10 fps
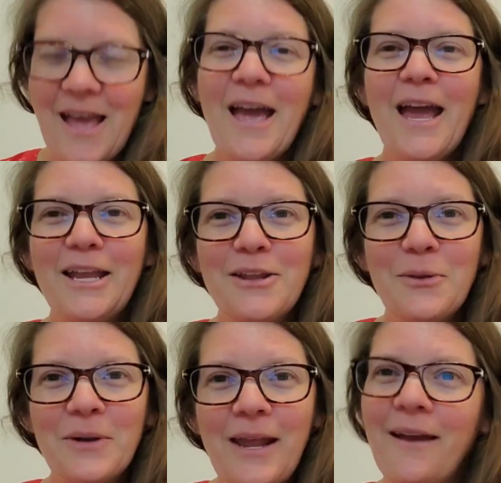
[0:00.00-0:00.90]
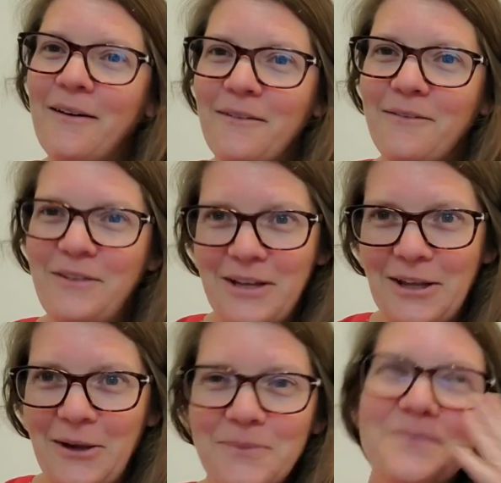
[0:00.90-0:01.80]
And 3,
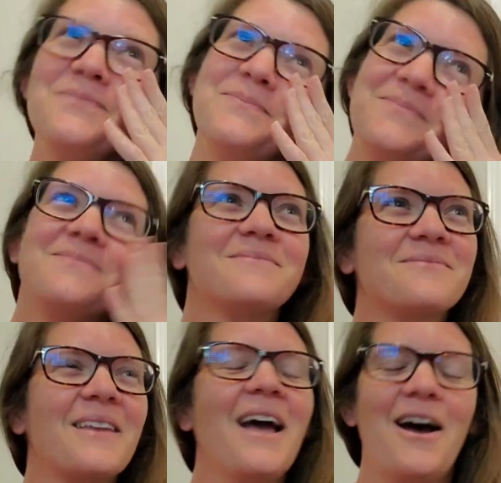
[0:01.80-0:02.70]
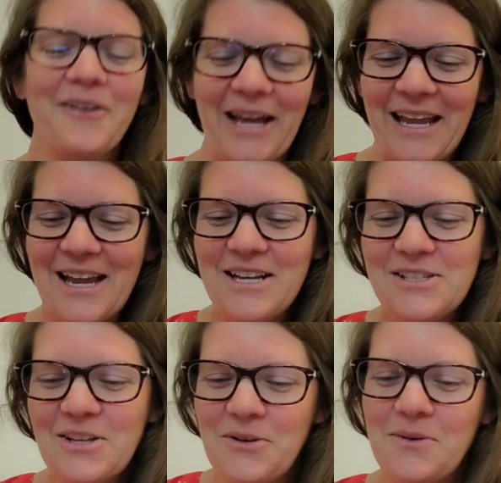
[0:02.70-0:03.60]
video. Okay,
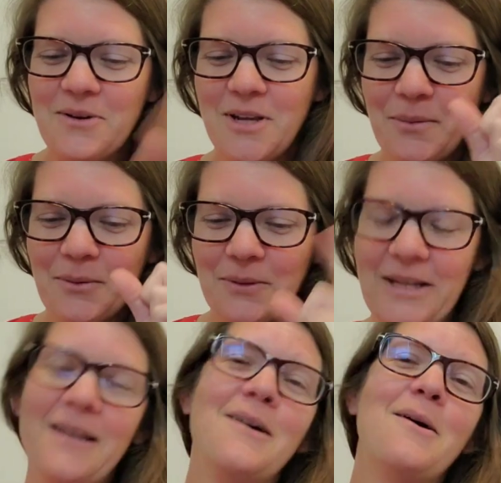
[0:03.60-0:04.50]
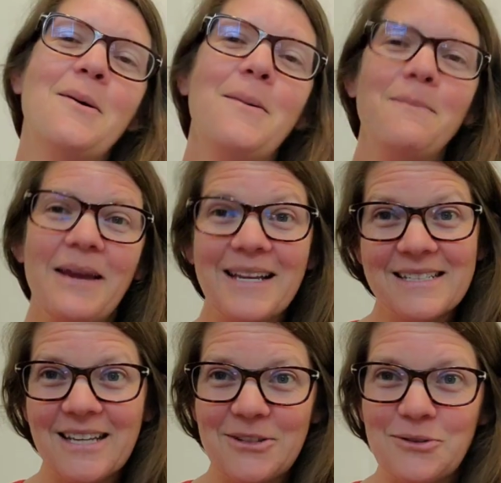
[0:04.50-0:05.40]
so number 1, make a
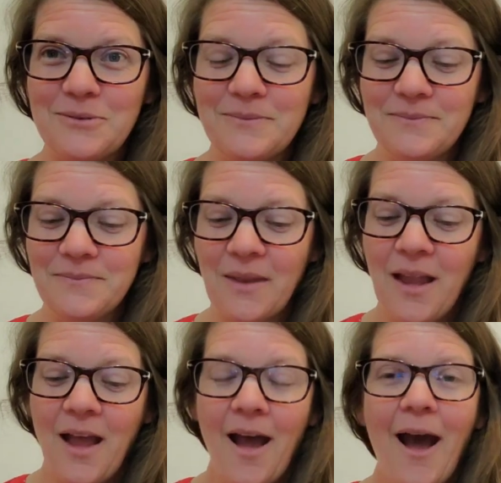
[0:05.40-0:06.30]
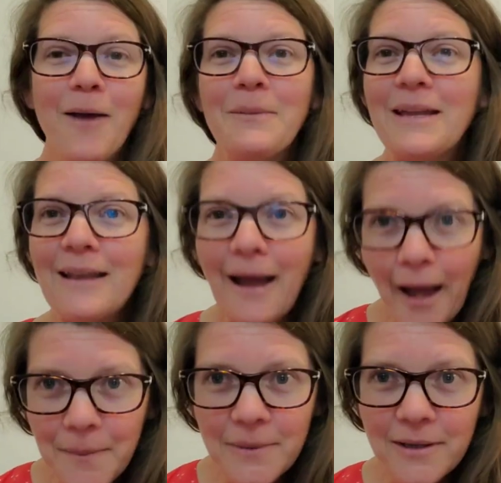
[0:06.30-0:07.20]
schedule. I mean,
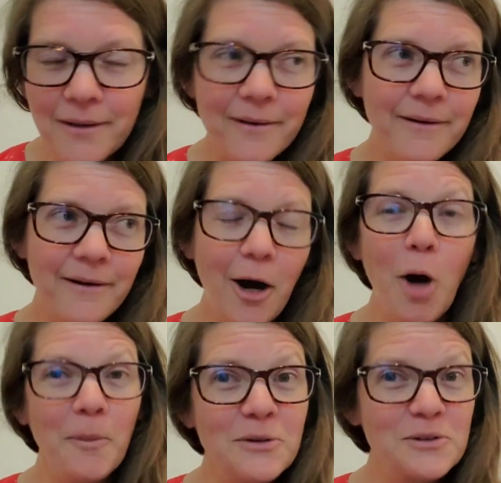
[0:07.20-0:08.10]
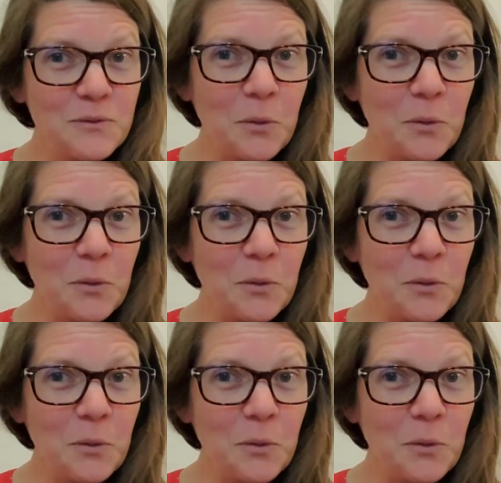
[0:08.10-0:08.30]
I'm a almost